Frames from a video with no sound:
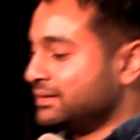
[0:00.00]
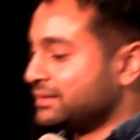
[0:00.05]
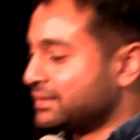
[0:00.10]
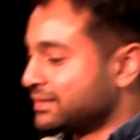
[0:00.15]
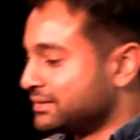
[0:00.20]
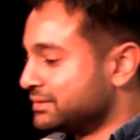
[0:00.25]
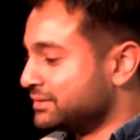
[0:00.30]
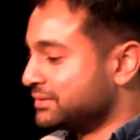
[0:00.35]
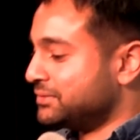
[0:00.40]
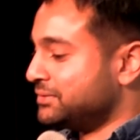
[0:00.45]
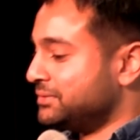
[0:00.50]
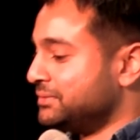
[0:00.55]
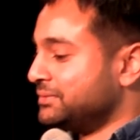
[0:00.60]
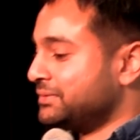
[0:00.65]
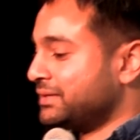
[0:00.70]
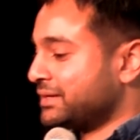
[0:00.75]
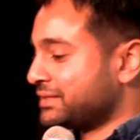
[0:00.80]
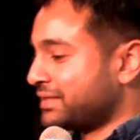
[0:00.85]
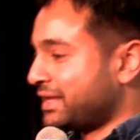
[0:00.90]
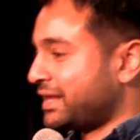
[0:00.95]
little
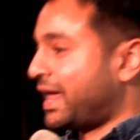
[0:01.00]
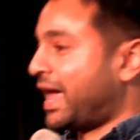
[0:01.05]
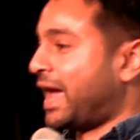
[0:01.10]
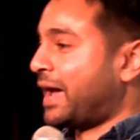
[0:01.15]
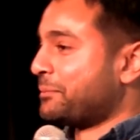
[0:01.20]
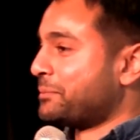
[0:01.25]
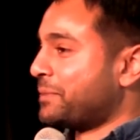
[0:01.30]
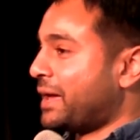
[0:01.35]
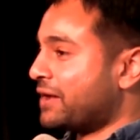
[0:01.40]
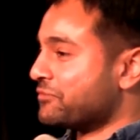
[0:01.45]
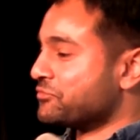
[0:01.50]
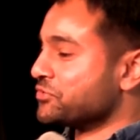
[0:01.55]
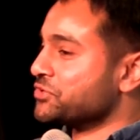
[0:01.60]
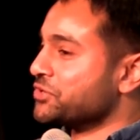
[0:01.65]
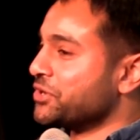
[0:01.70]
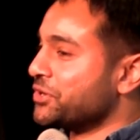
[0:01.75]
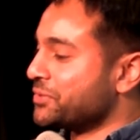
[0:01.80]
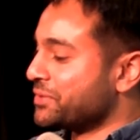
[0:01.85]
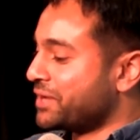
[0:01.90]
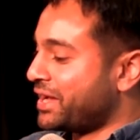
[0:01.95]
that app Evernote.